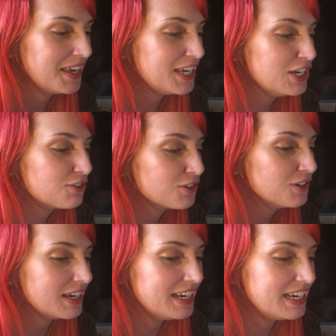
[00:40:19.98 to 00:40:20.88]

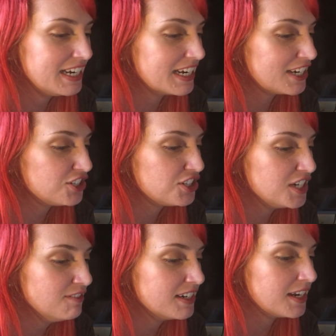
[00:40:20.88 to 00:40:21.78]
He
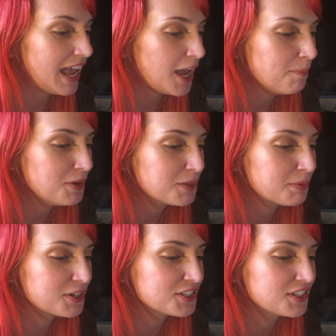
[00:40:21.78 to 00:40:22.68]
achieved an epic
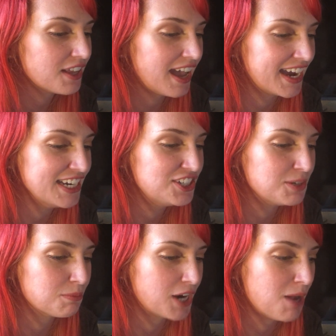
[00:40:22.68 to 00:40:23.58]
personal
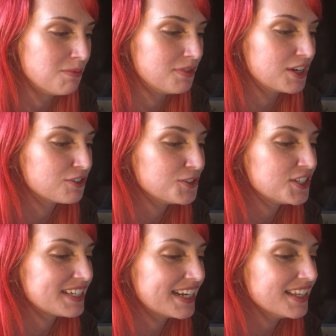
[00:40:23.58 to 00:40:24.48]
hygiene problem that grew
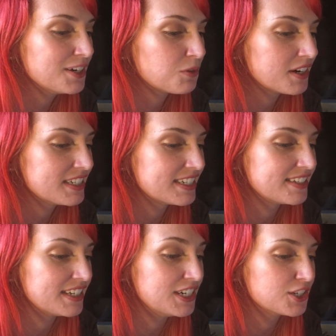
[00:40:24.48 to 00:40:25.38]
steadily worse as
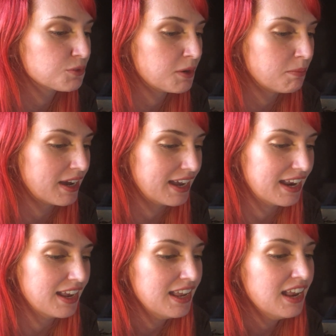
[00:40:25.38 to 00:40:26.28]
the years went
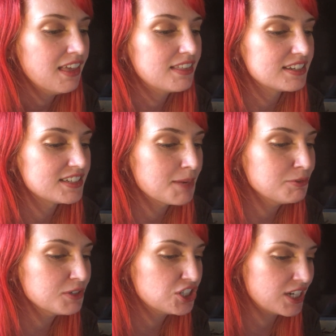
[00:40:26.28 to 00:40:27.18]
by. The
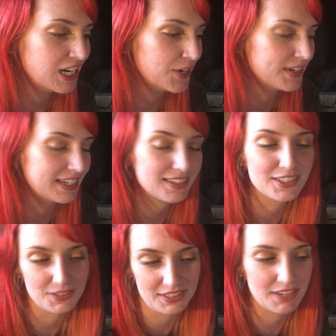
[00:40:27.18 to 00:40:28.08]
septuagenarian,
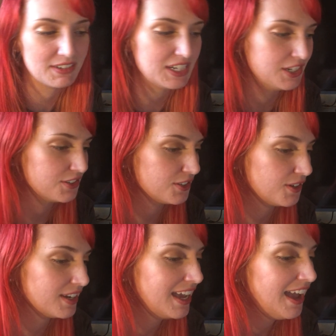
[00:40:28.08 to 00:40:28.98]
so 70 years
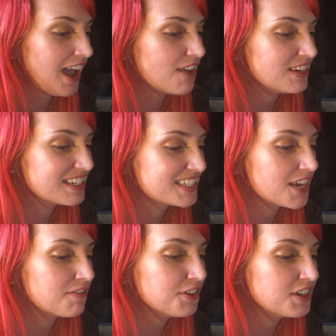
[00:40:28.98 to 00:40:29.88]
old, having
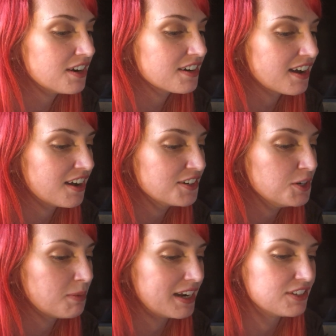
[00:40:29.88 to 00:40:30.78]
several young
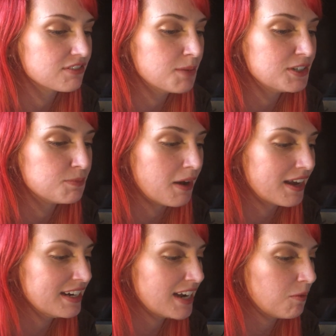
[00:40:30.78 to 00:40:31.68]
concubines rub his
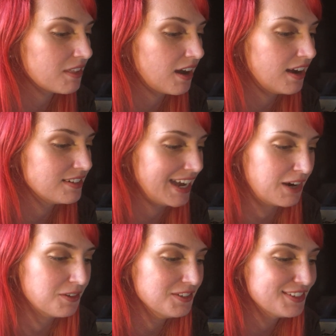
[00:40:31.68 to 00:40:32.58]
body down with hot
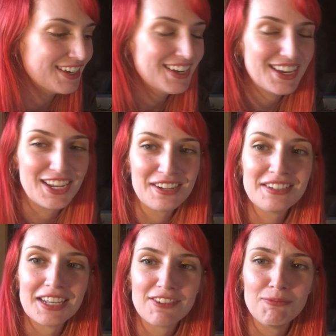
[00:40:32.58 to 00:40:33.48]
towels
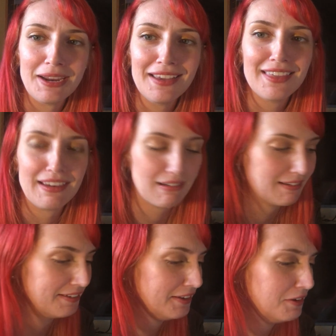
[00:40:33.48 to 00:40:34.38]
instead of bathing.
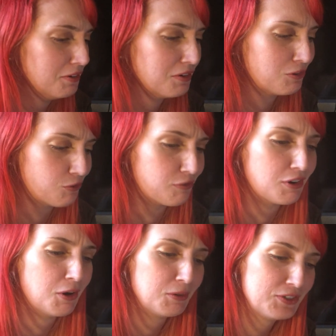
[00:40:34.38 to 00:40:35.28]

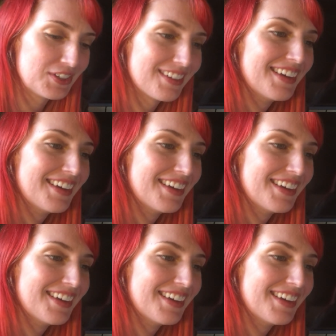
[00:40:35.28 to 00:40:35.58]
Gross.